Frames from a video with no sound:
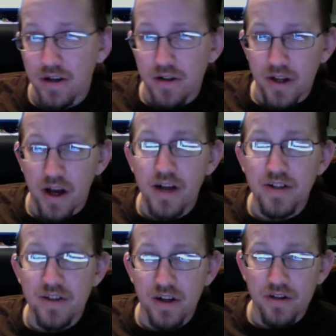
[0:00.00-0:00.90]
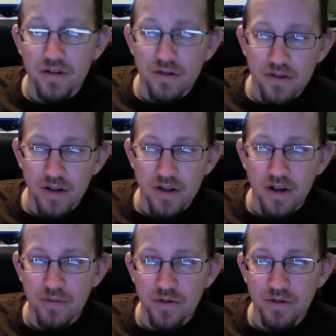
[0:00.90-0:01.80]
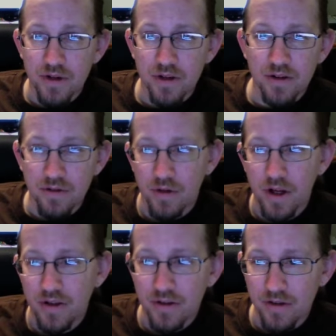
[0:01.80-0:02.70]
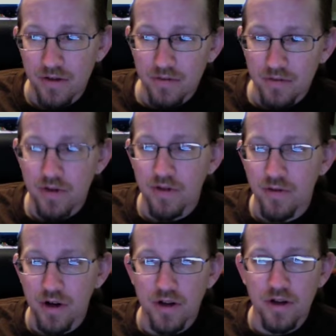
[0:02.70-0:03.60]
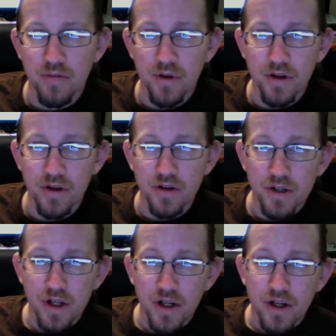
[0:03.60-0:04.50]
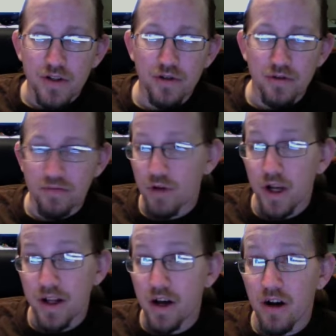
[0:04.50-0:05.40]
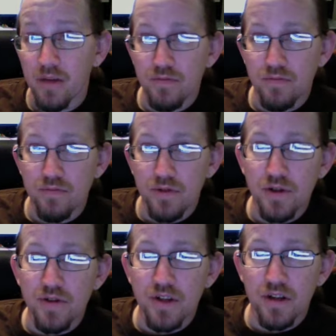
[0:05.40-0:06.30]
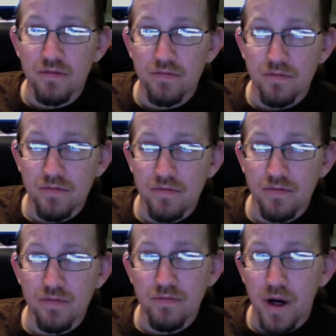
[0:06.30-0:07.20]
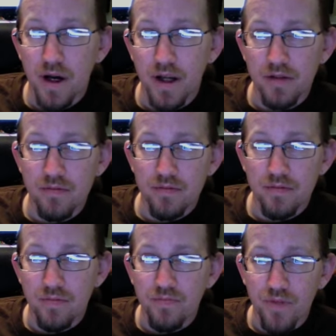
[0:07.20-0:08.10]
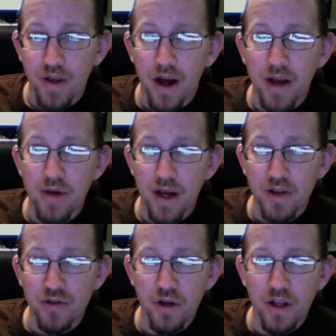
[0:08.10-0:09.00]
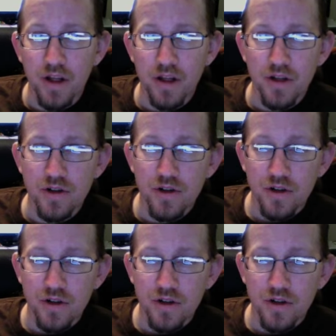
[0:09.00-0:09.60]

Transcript: the iSight that comes direct, right in the front of the computer. So right now I'm using my iMac 20-inch